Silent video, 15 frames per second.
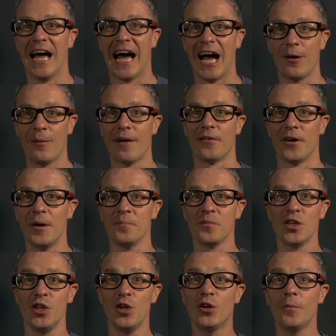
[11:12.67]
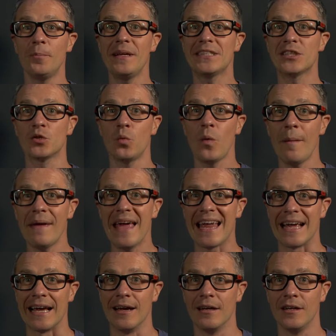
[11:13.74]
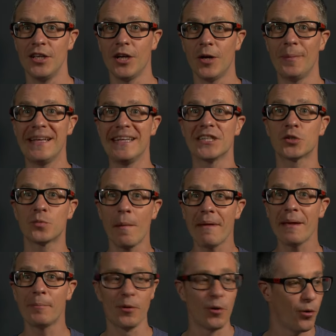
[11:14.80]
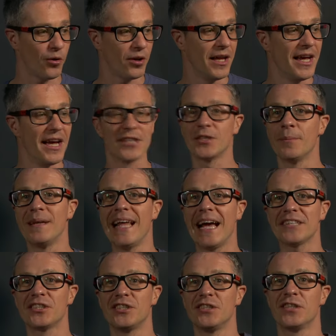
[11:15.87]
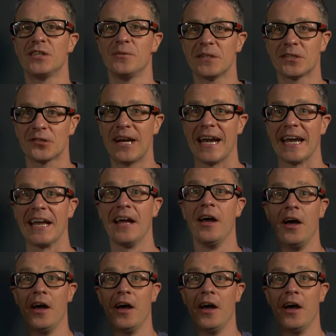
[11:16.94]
However, you could be swimming. You could be in a swimming pool. Somebody asks you to do a trick.